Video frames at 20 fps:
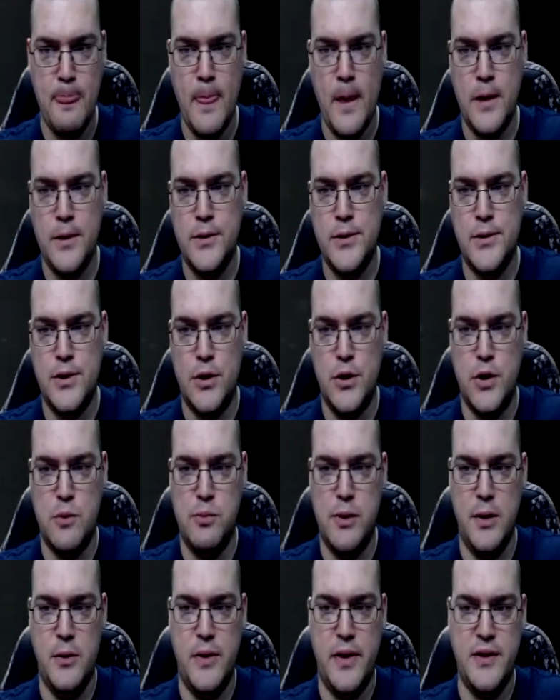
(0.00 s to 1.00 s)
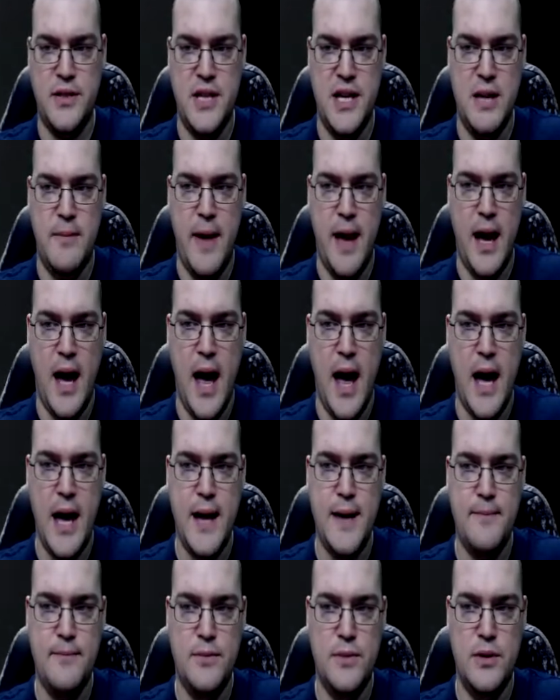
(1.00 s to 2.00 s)
So you can play with Team
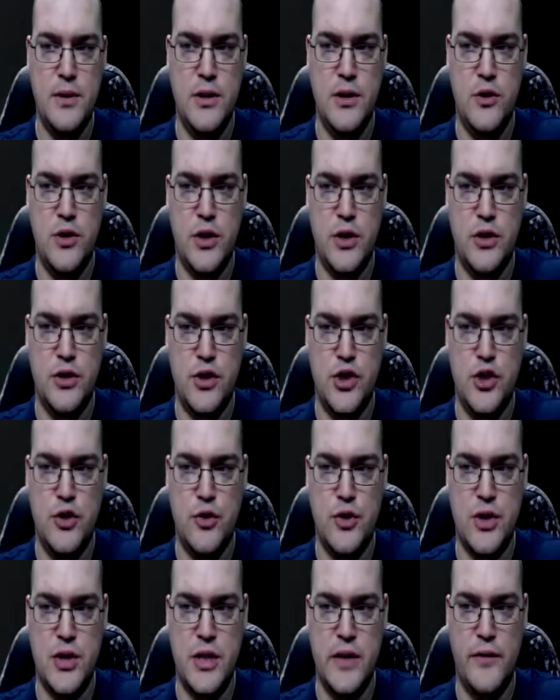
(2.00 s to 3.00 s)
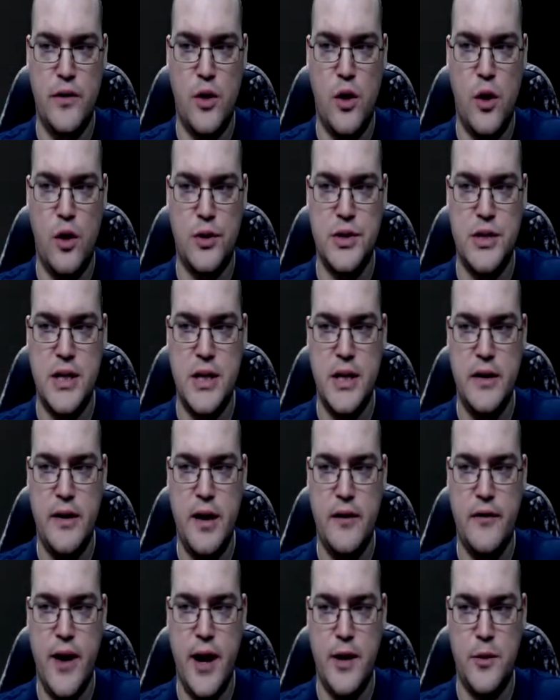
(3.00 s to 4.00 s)
AI. You can choose the difficulty
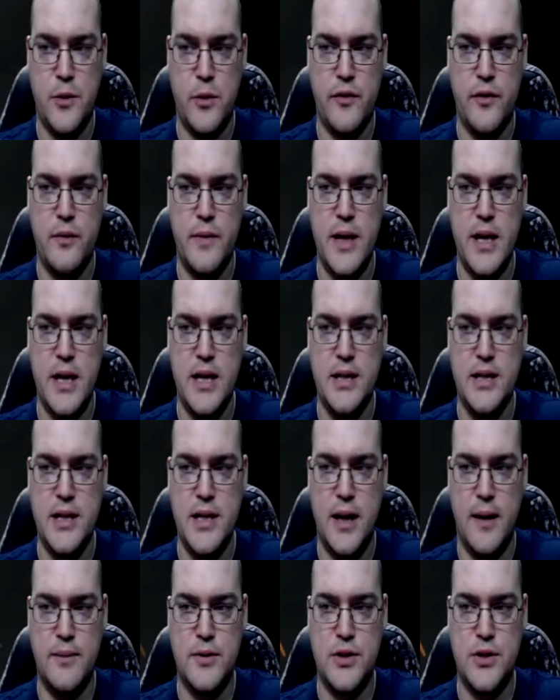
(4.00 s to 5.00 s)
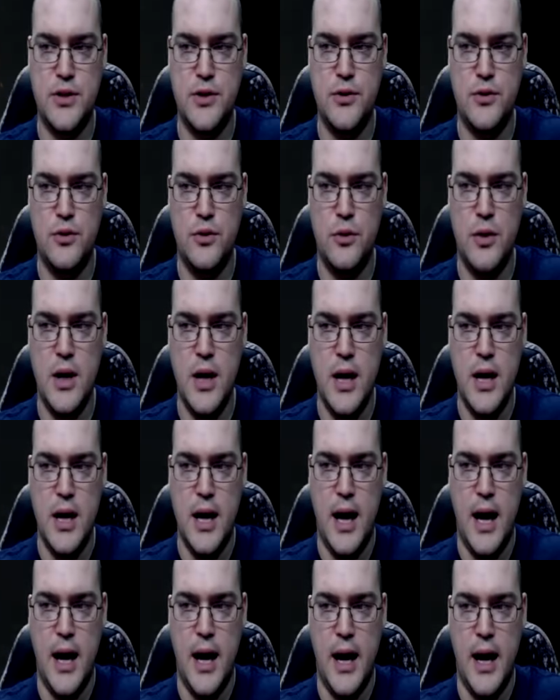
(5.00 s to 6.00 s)
anywhere from easy up to
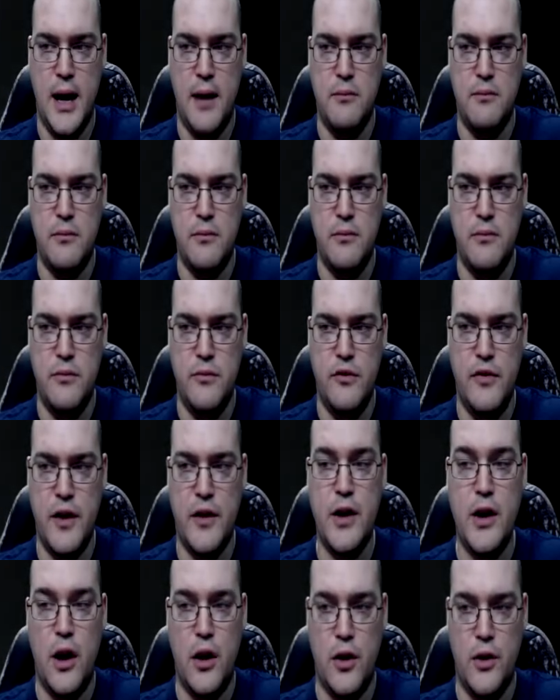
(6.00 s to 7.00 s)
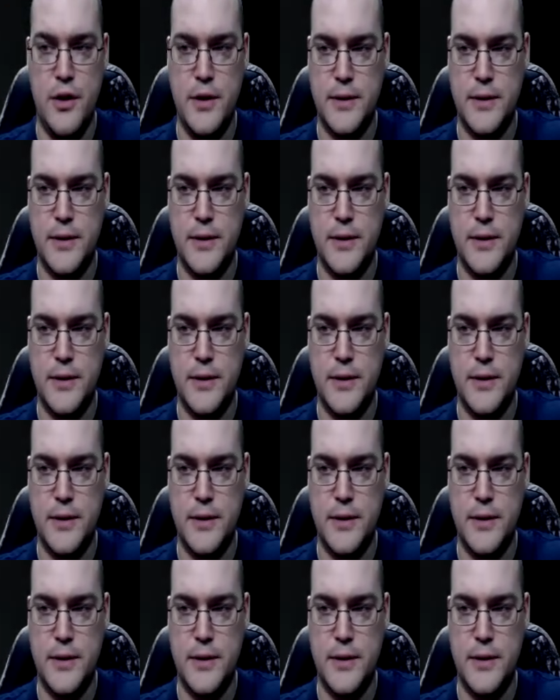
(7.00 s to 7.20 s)
very hard.